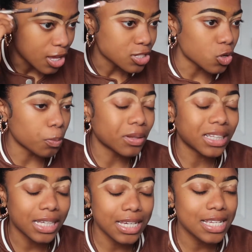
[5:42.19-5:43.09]
so
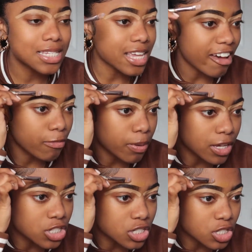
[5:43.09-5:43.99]
please have
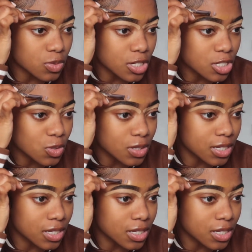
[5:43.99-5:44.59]
patience when you do it,